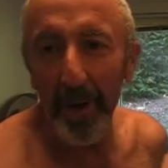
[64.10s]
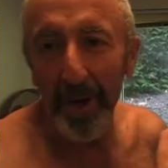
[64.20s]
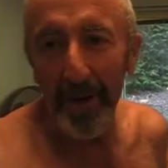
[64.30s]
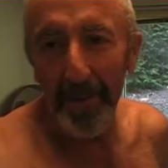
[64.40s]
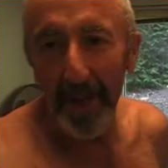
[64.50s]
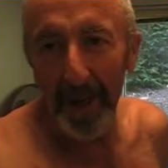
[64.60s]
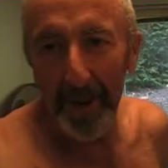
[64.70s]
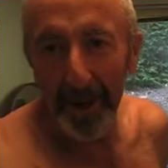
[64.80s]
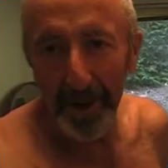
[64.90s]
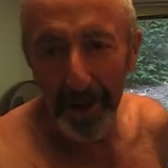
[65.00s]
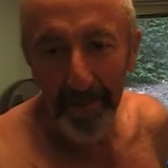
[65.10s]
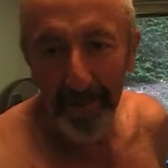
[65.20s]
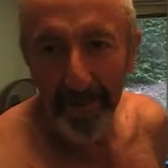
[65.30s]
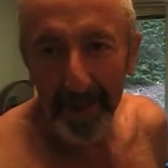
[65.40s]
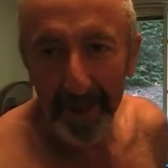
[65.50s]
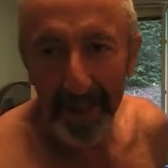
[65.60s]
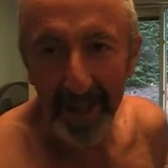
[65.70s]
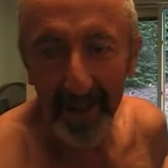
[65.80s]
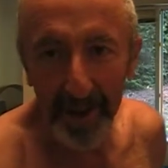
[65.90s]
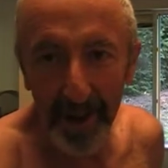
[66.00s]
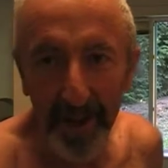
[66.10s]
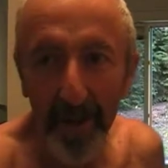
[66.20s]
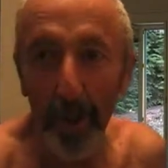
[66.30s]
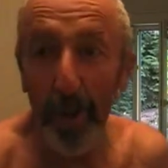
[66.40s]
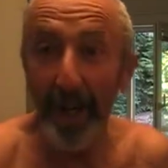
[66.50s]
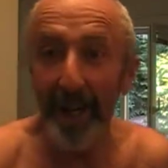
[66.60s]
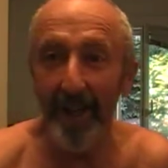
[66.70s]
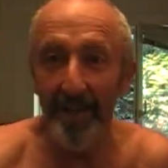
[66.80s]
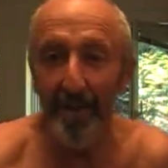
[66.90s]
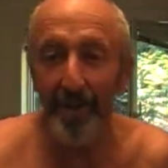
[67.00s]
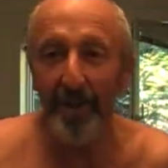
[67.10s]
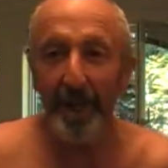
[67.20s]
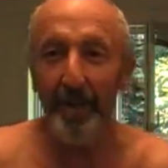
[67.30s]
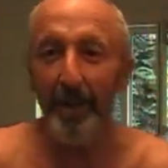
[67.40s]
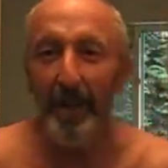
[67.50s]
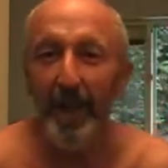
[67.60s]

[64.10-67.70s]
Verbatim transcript: I'm, I'm at the gym still. Oh, and check it out.